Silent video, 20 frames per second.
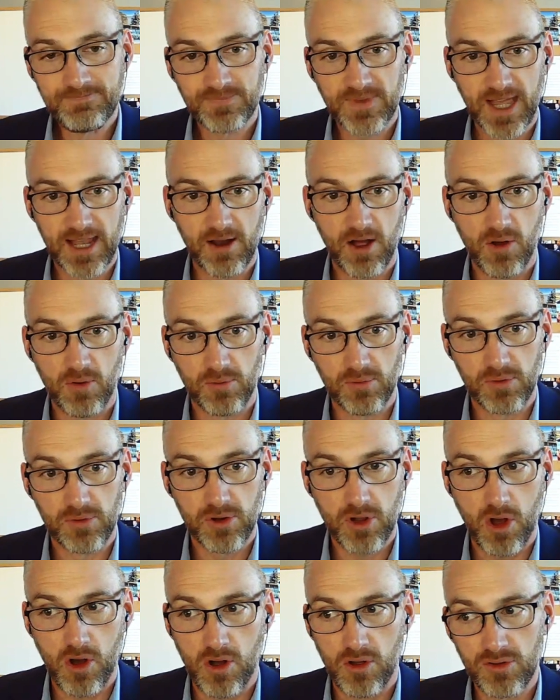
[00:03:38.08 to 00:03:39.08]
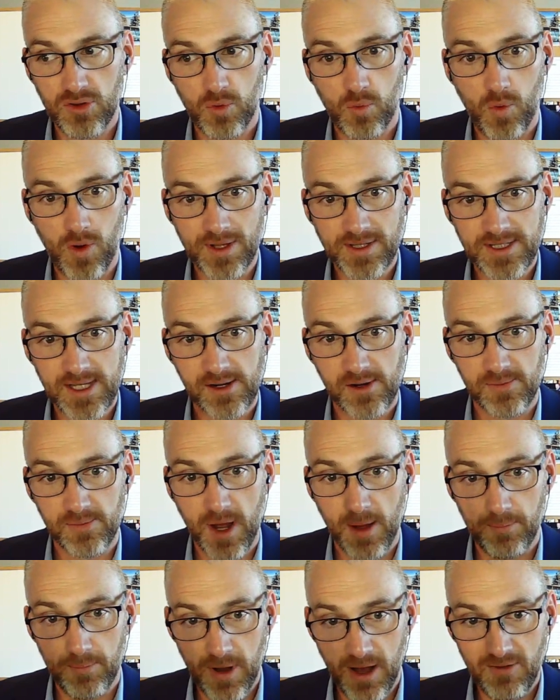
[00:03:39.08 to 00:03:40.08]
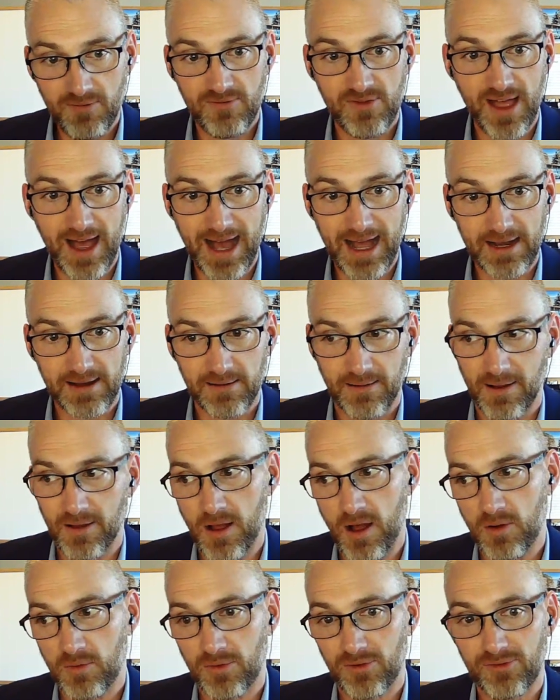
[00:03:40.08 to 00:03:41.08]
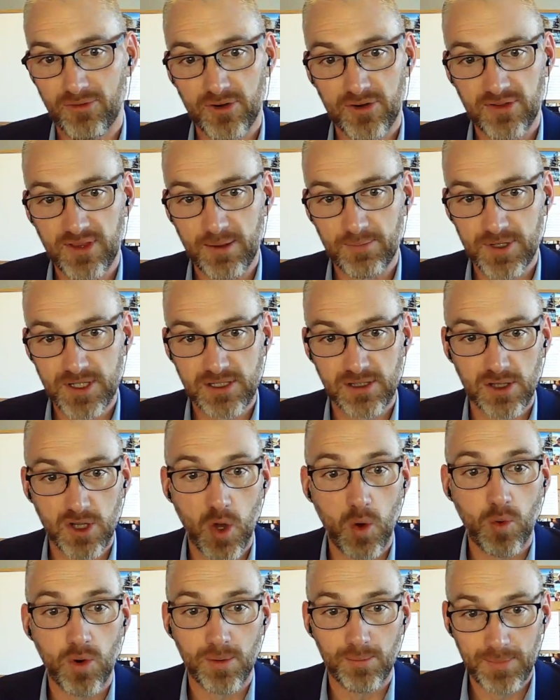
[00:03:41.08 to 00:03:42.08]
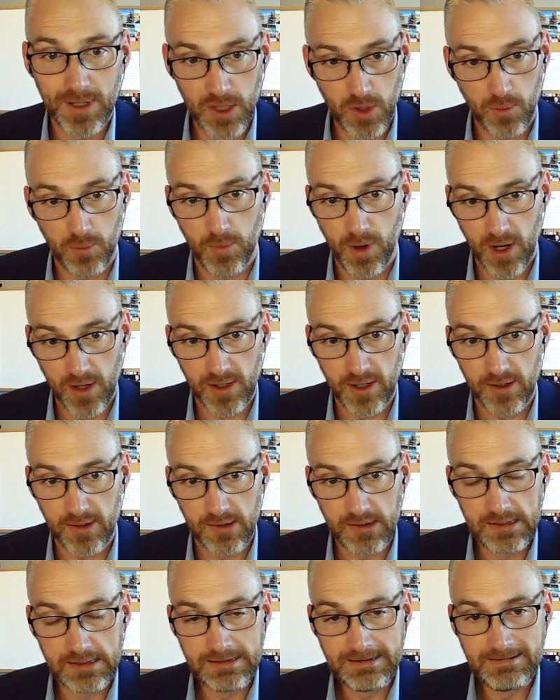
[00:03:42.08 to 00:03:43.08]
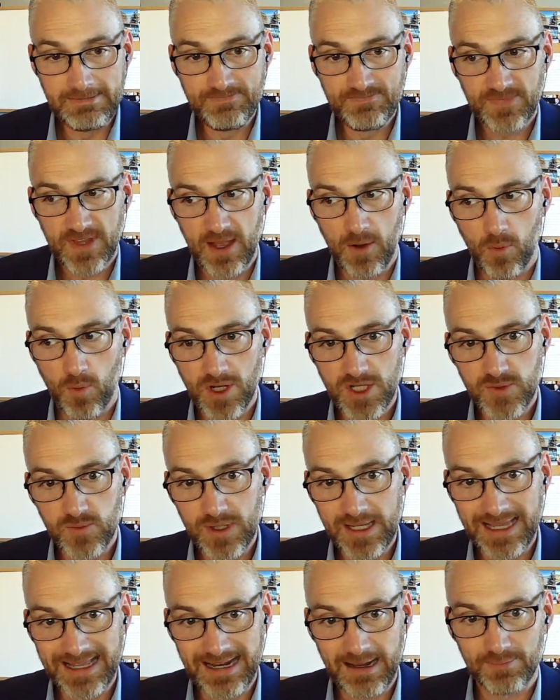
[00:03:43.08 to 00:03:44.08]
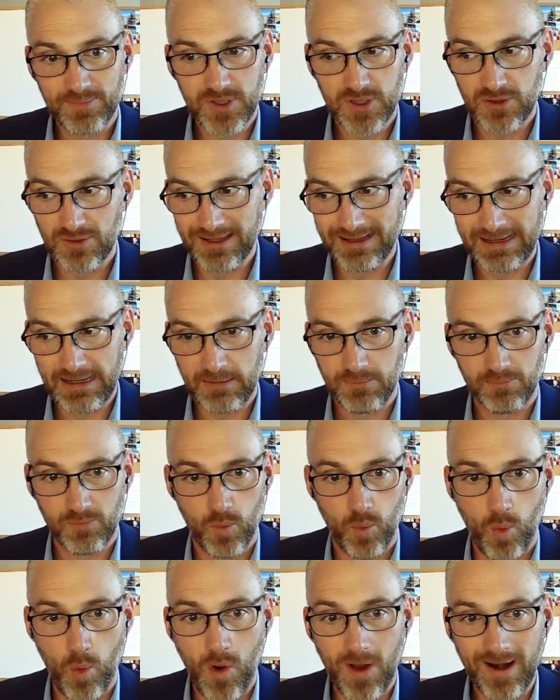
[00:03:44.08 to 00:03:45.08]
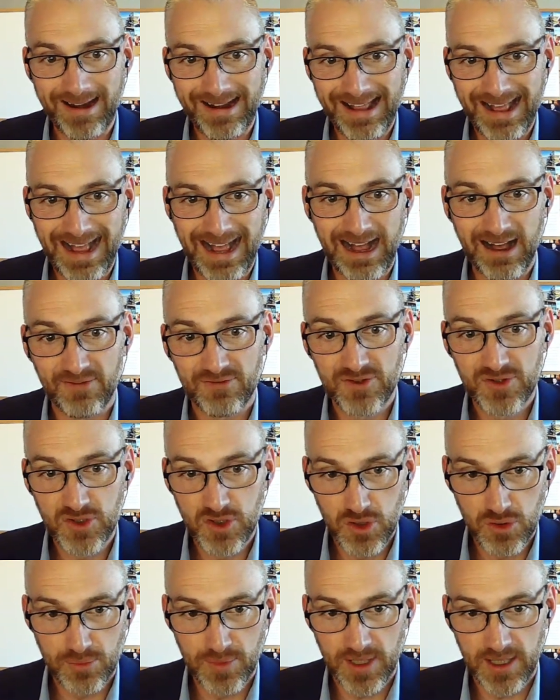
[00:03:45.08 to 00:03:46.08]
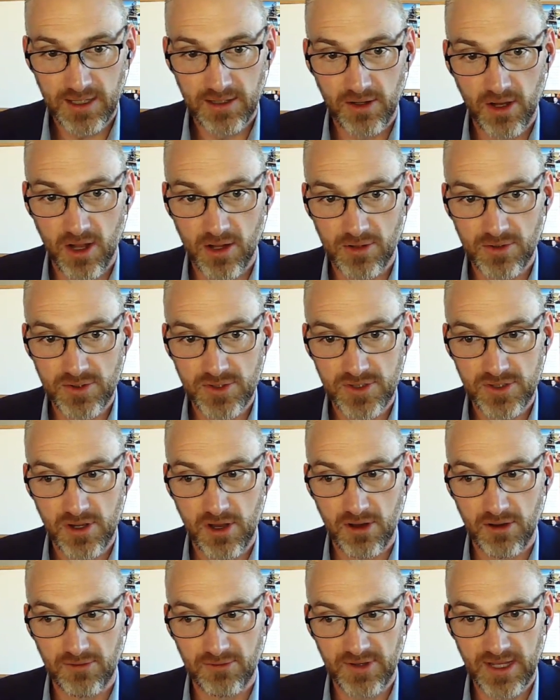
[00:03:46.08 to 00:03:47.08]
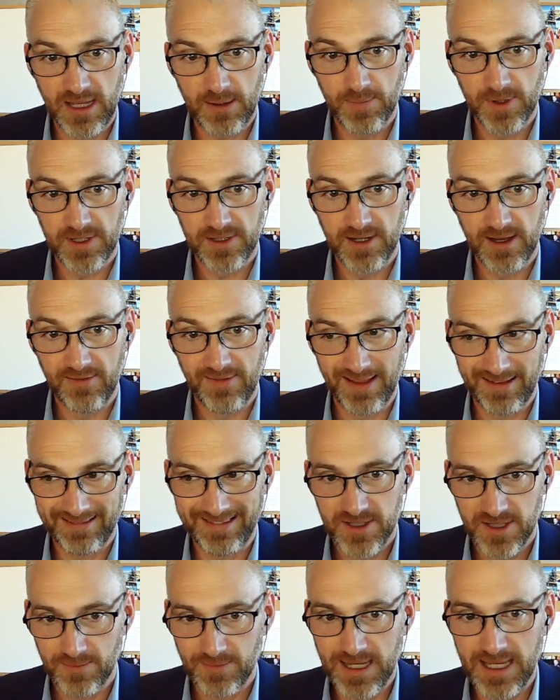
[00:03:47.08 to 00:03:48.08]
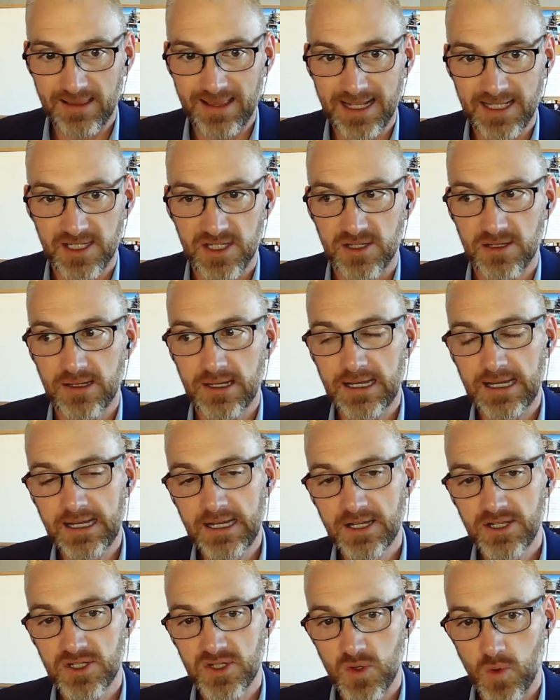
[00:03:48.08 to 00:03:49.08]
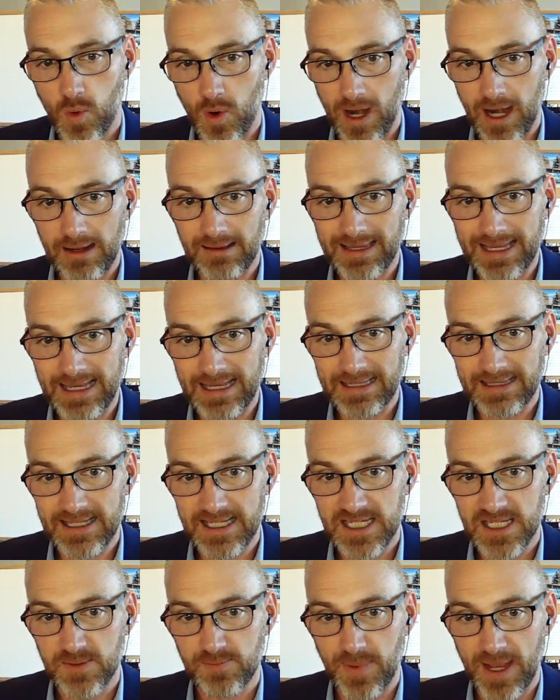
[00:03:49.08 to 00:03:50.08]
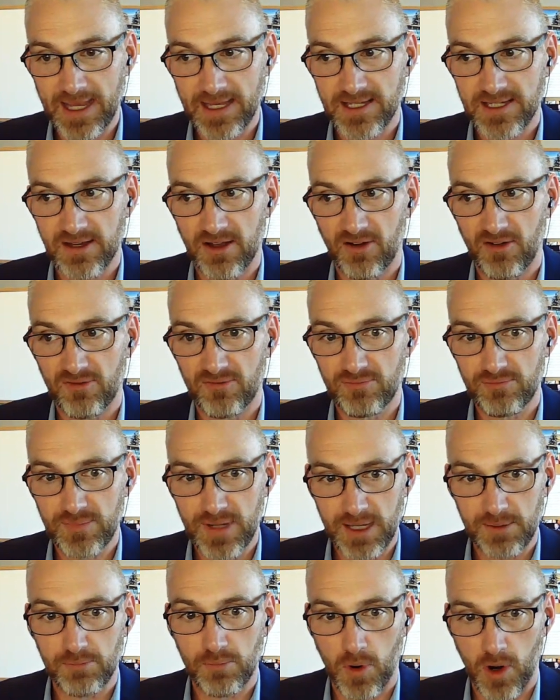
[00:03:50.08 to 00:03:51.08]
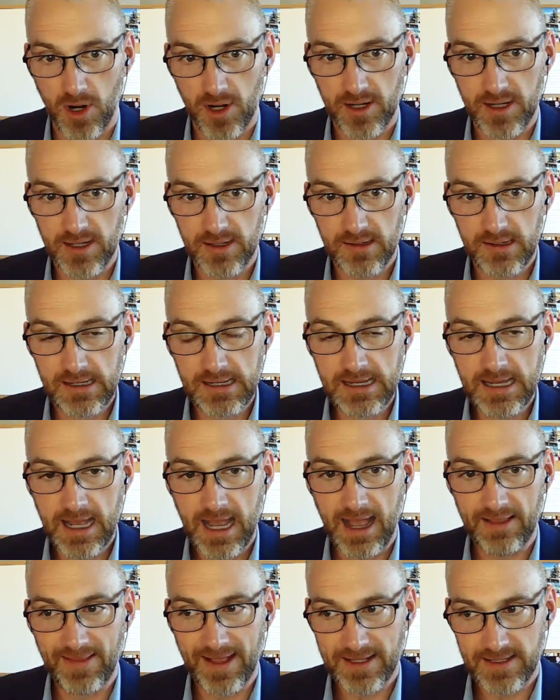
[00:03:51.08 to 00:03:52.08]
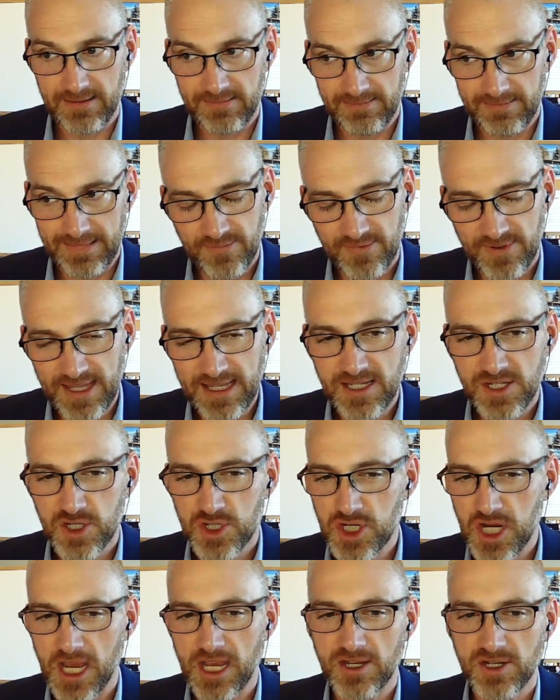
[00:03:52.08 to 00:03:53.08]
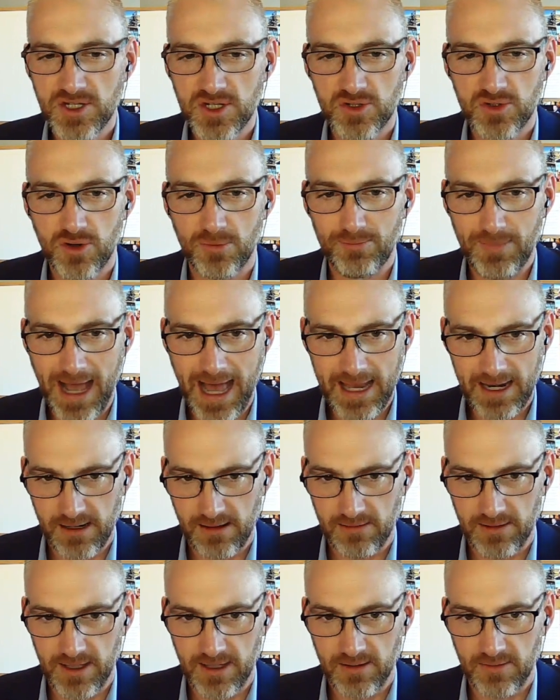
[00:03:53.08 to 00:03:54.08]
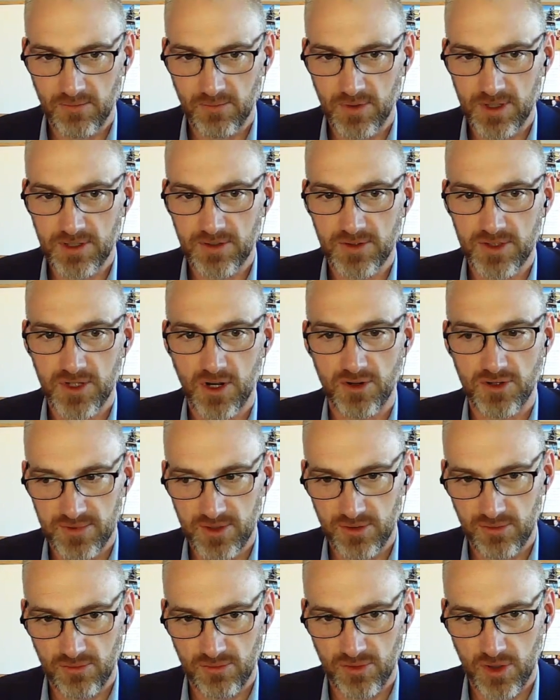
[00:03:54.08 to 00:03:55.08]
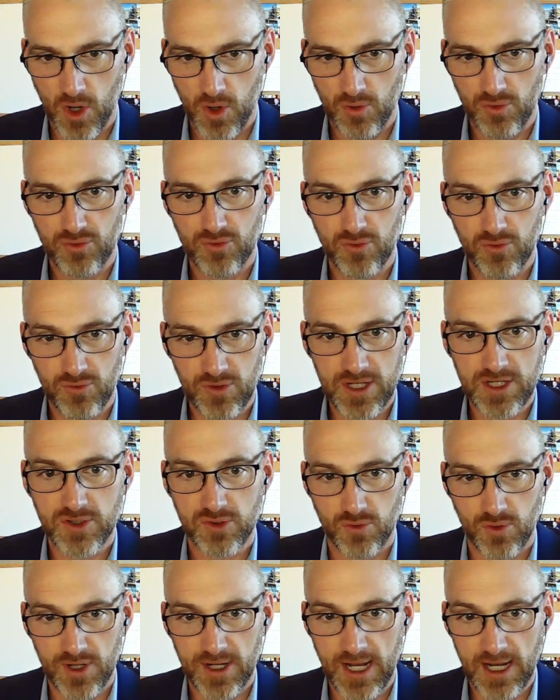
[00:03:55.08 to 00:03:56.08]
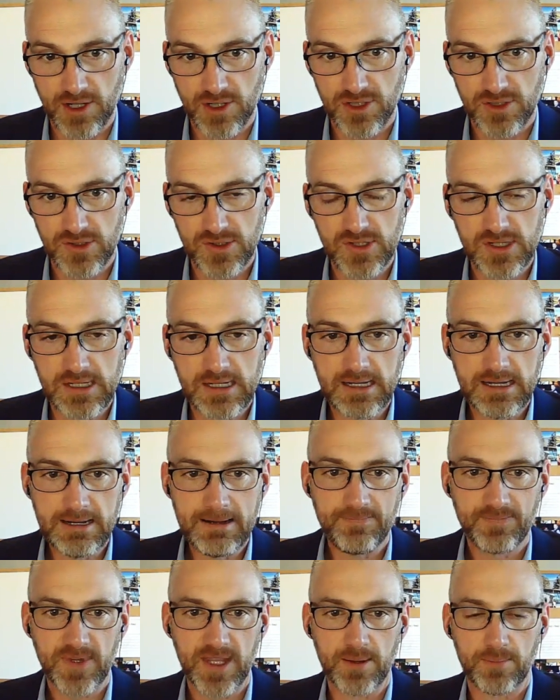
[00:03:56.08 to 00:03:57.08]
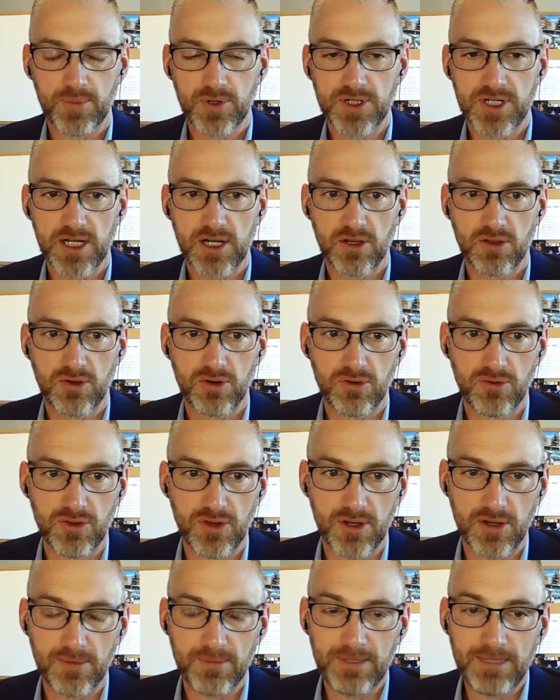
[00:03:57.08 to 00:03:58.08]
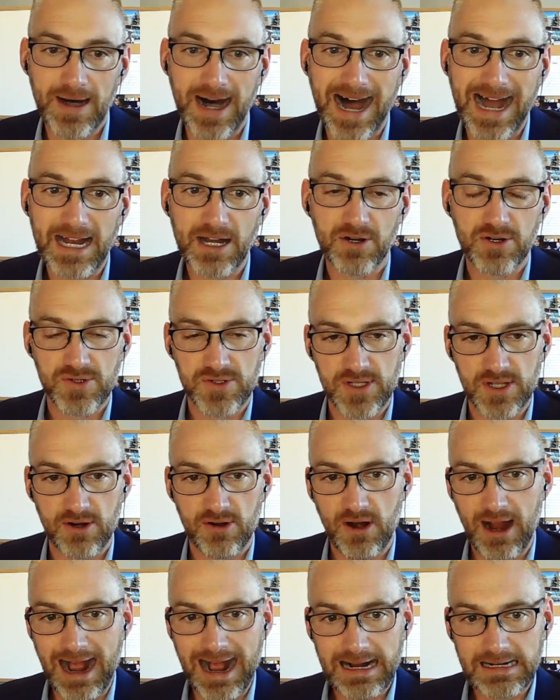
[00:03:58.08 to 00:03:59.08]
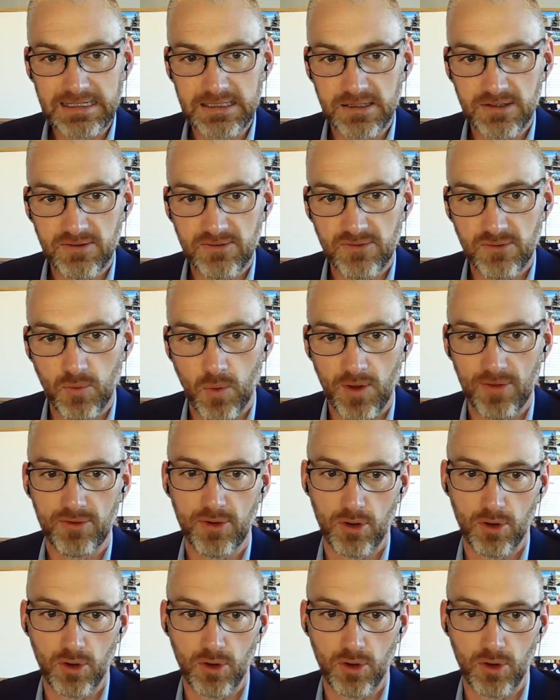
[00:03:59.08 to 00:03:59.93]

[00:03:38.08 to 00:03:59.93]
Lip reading: and I'll call the ones that are above that, I'll refer to them as lower middle market. And once we get up to like $1.5–2 million of EBITDA, that to me, that's squarely in the space of mid-market, and that things change dramatically when you start to go through these gradations. In particular, the buyers that are active, what they're